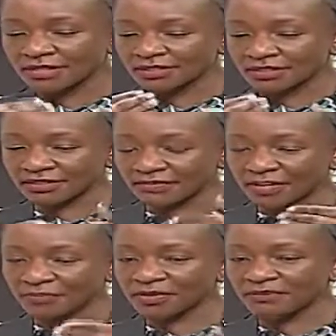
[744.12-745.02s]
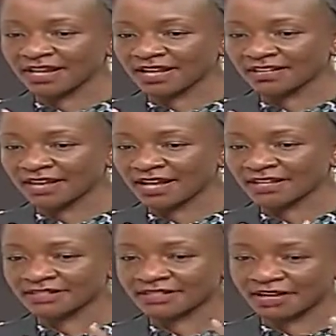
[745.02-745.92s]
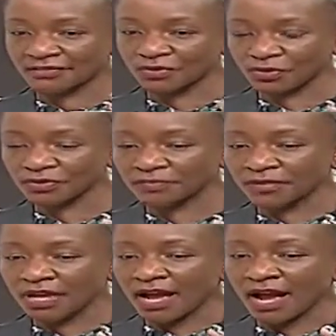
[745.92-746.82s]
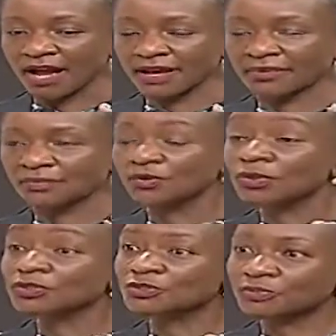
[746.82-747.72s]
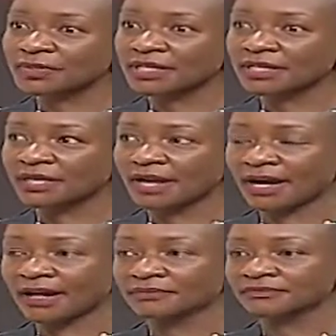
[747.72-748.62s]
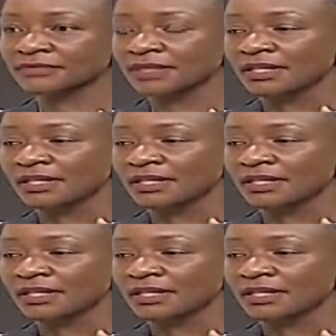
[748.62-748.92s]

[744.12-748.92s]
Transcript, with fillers: developing my career and as I have grown, I got to be um,